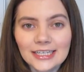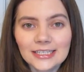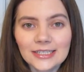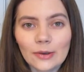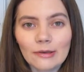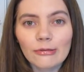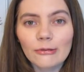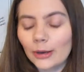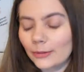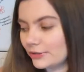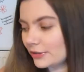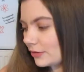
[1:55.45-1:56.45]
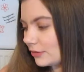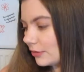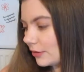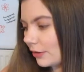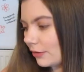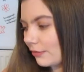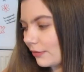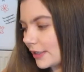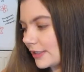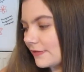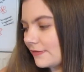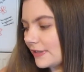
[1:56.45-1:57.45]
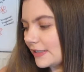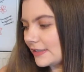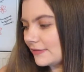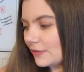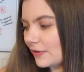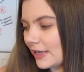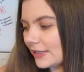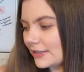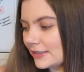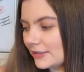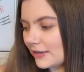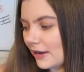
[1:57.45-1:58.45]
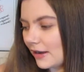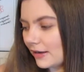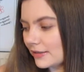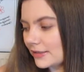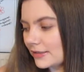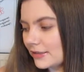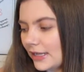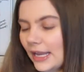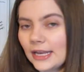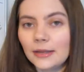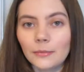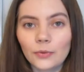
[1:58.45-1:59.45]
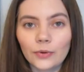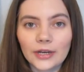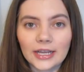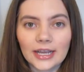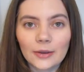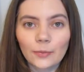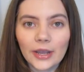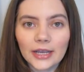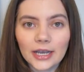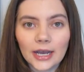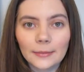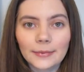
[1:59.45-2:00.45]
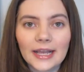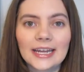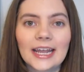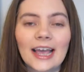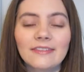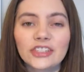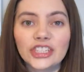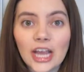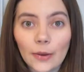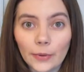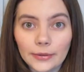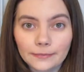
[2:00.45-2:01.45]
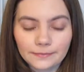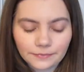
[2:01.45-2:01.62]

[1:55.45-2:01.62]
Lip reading: So I thought I would just talk you through it. So first of all, I start in the morning, I wake up and I have a shower.